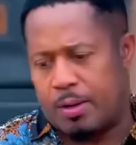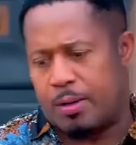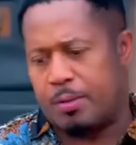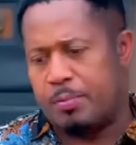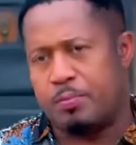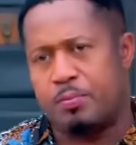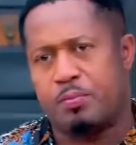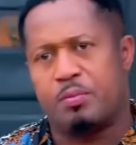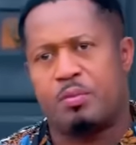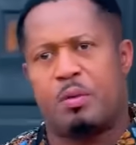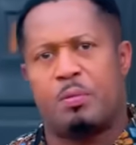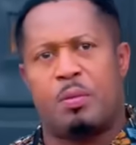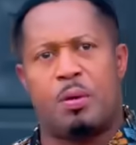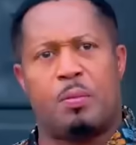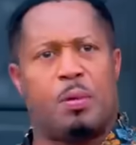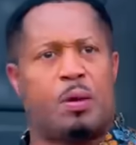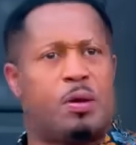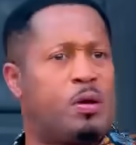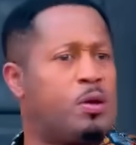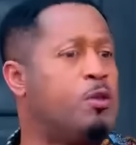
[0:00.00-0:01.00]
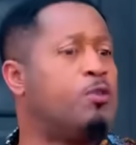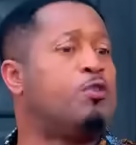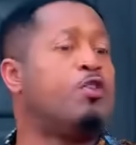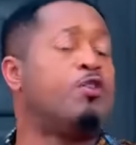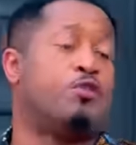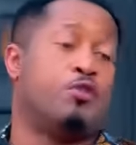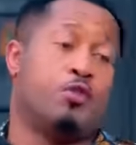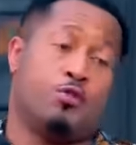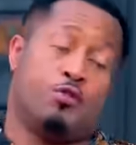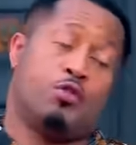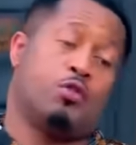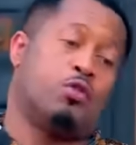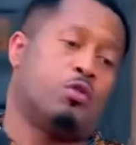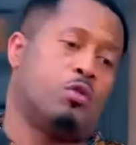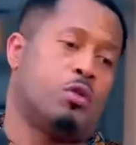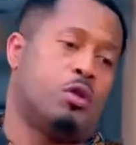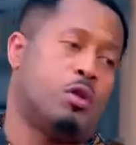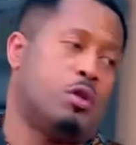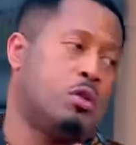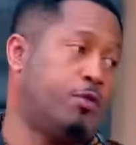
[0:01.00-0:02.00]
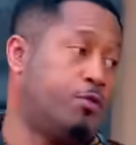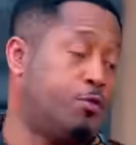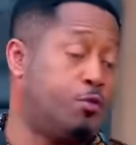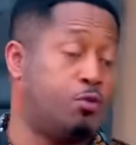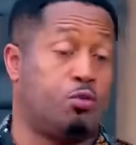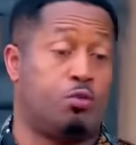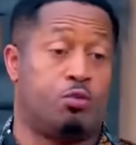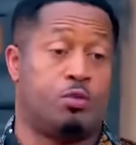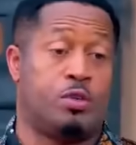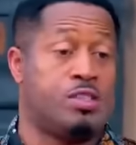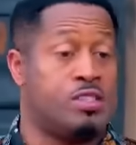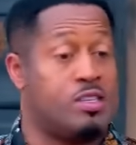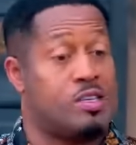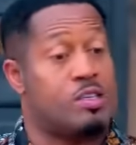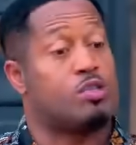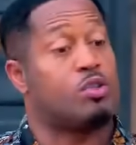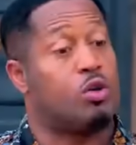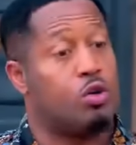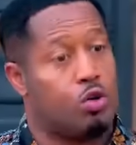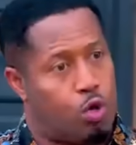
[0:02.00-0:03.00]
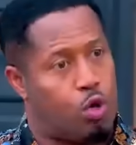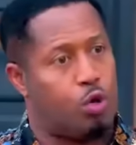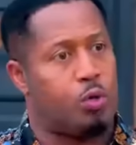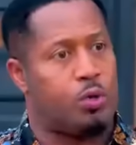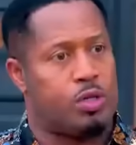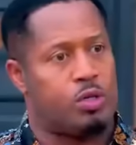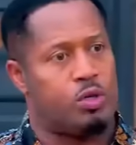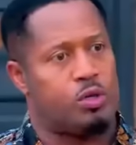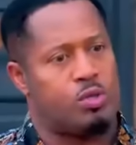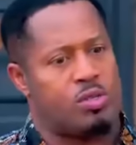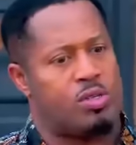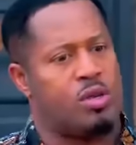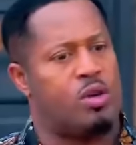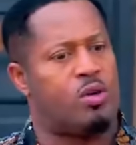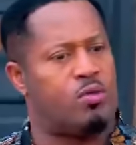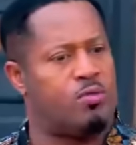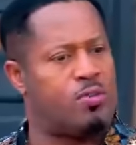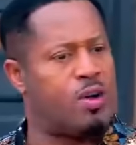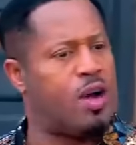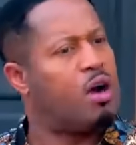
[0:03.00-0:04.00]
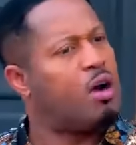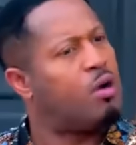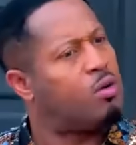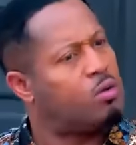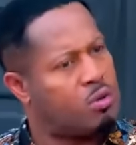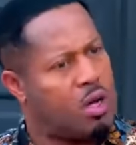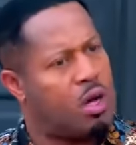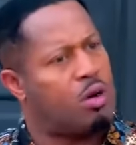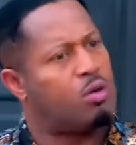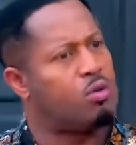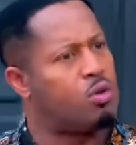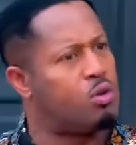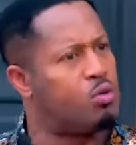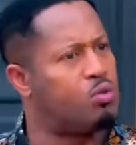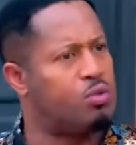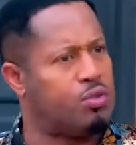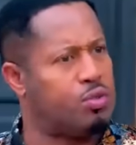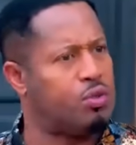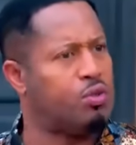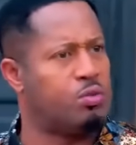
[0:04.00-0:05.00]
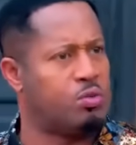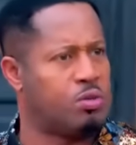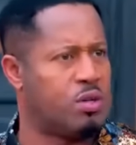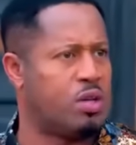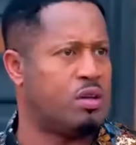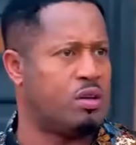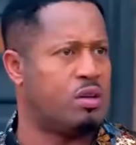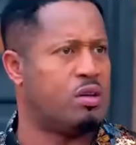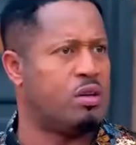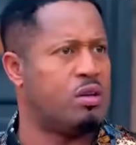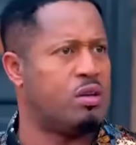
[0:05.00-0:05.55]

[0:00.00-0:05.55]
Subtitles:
Okay. But if you insist on going yourself, I'll go